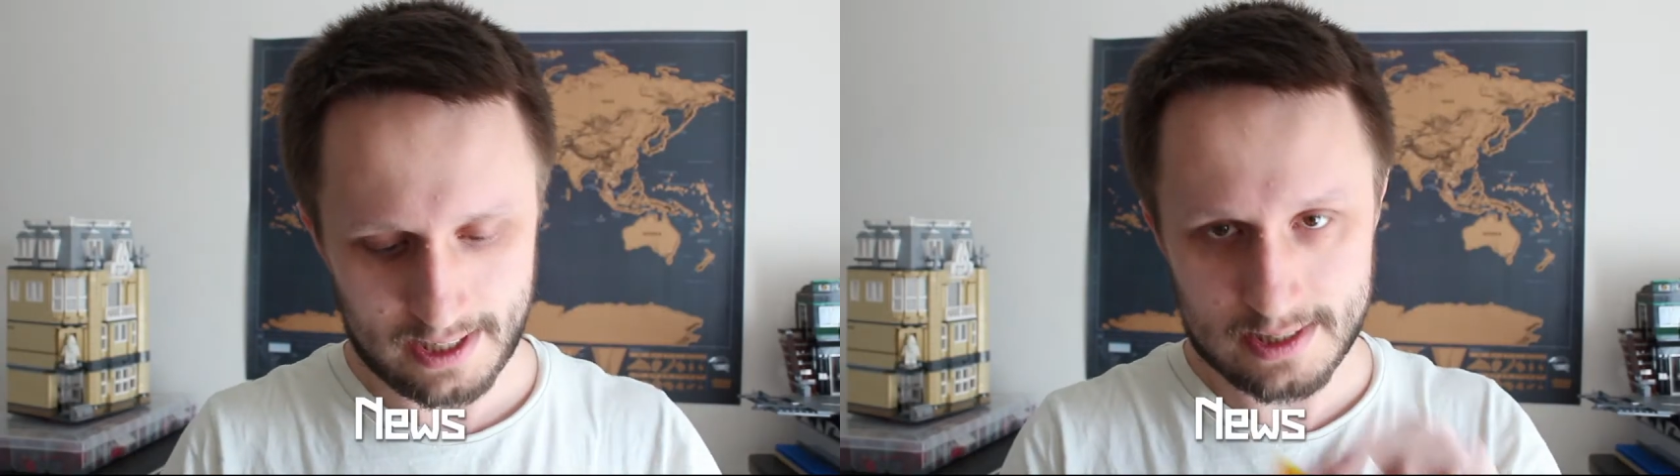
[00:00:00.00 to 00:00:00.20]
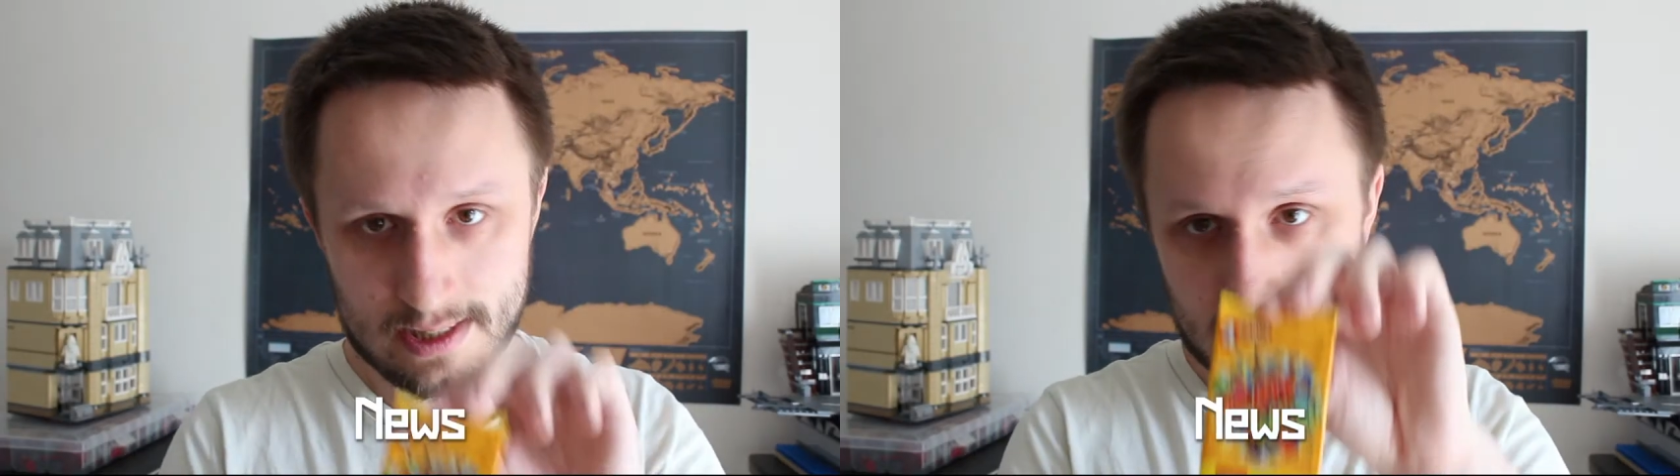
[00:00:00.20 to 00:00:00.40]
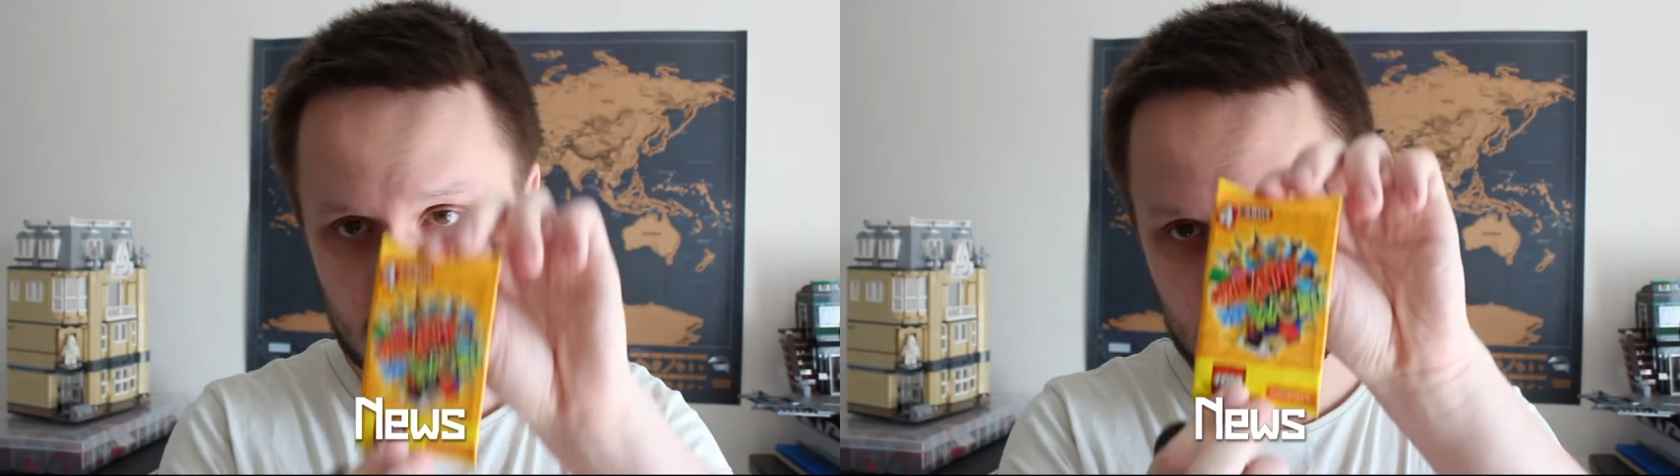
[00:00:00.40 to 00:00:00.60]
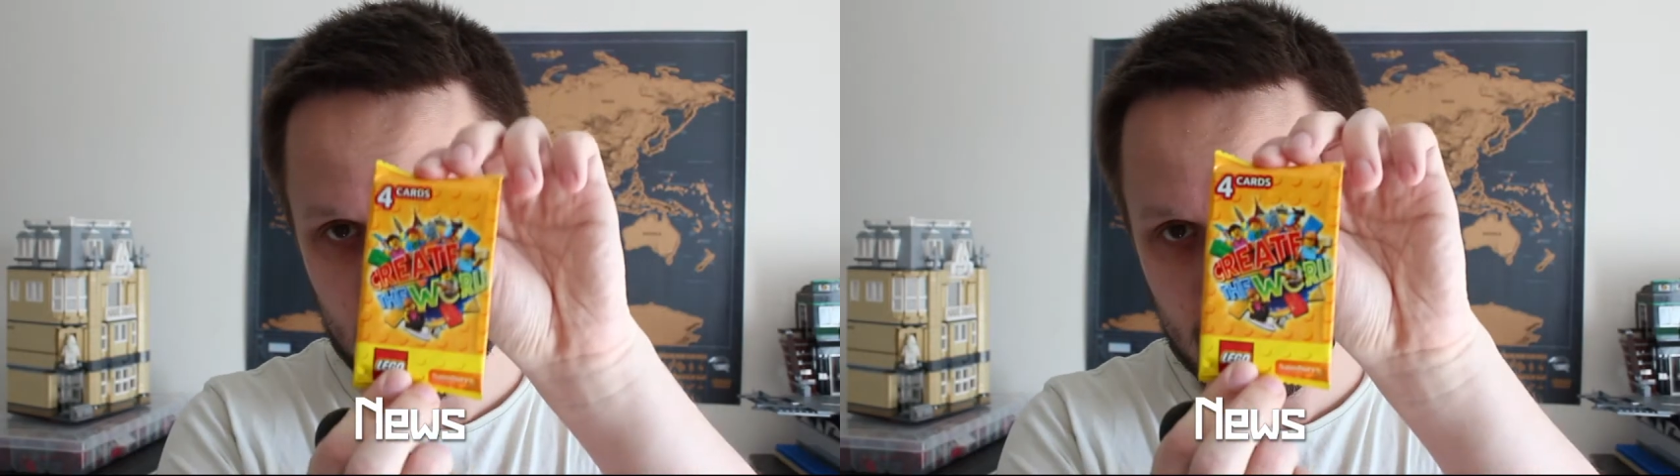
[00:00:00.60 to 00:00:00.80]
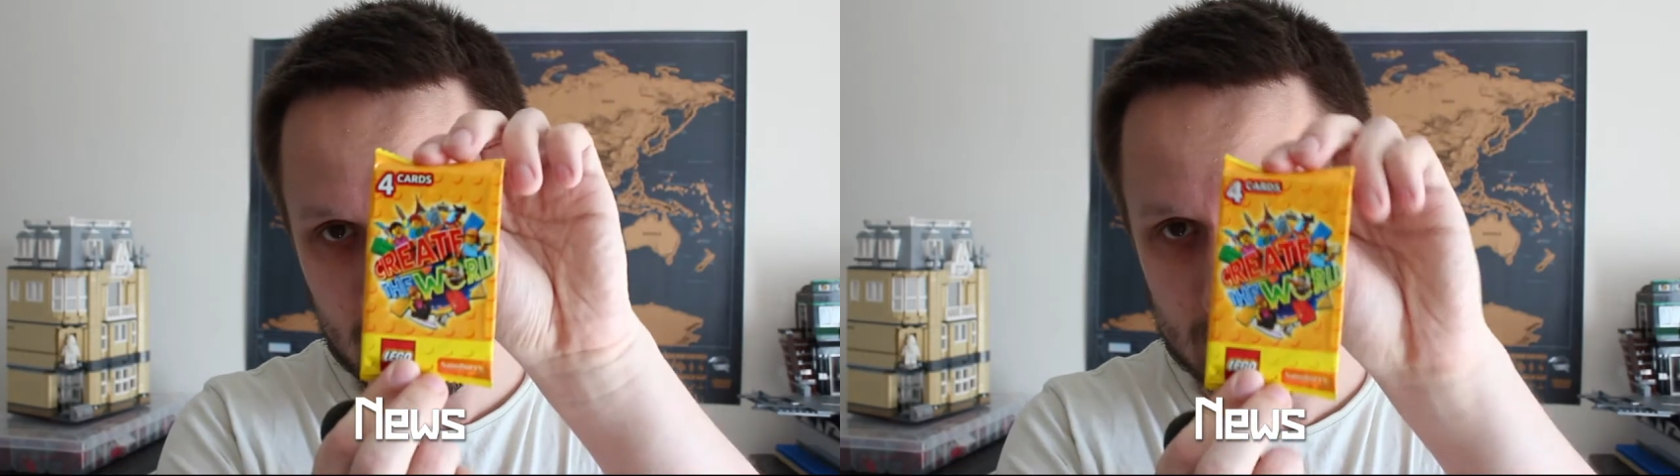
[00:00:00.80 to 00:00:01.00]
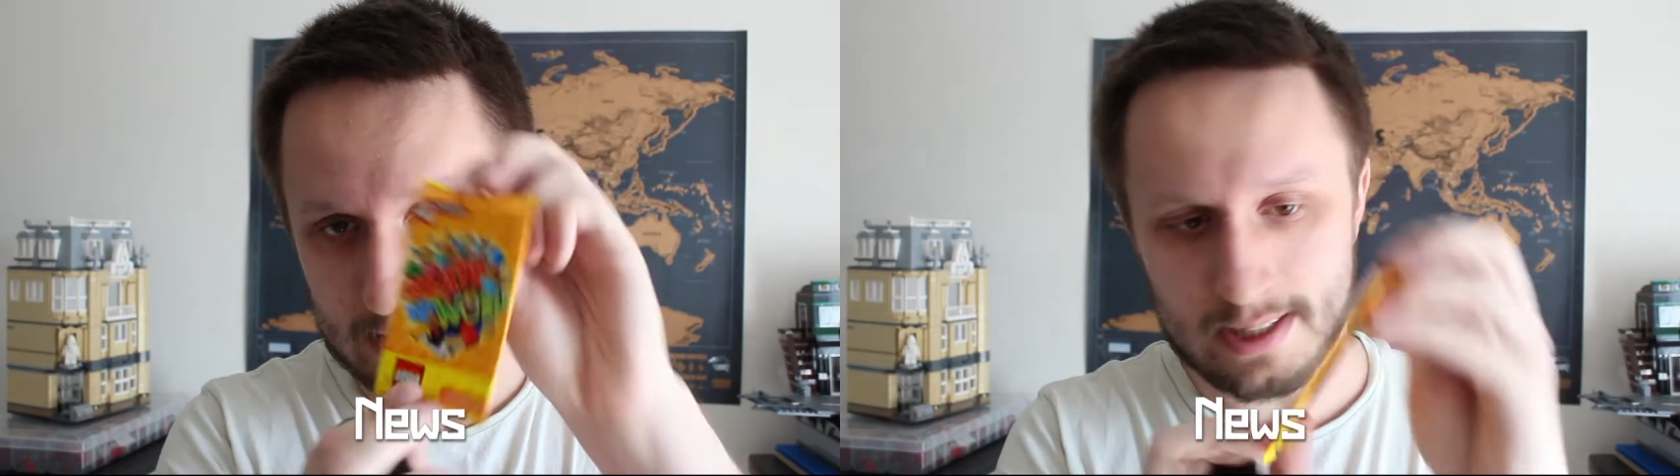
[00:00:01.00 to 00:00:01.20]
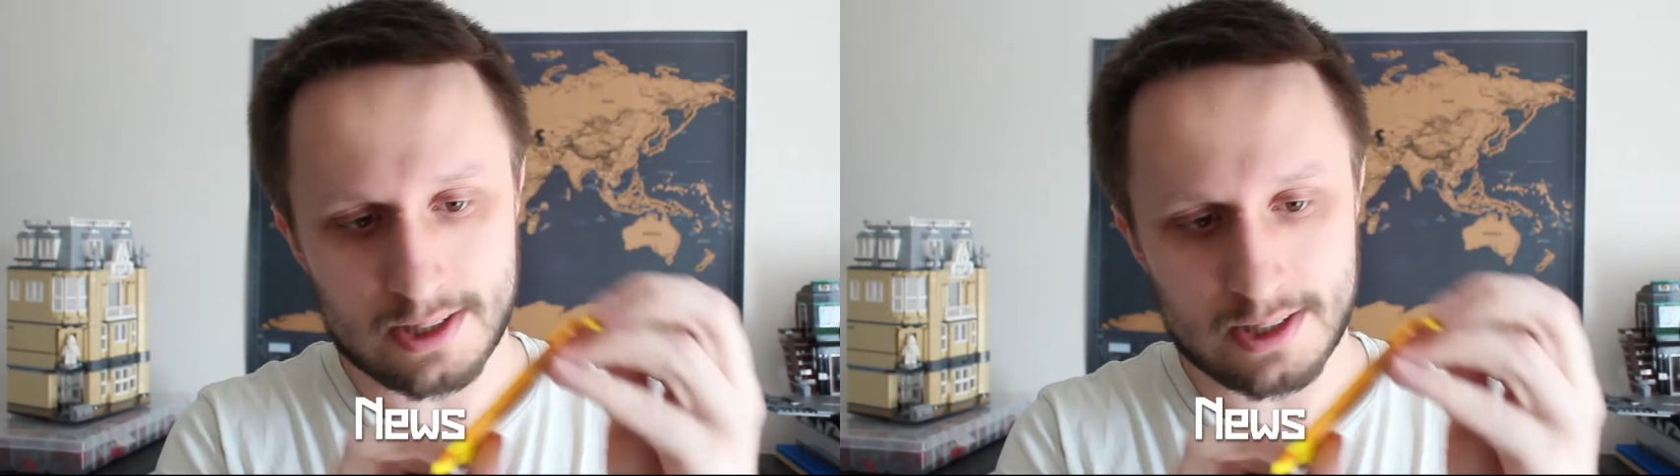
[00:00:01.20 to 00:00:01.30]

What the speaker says: is this.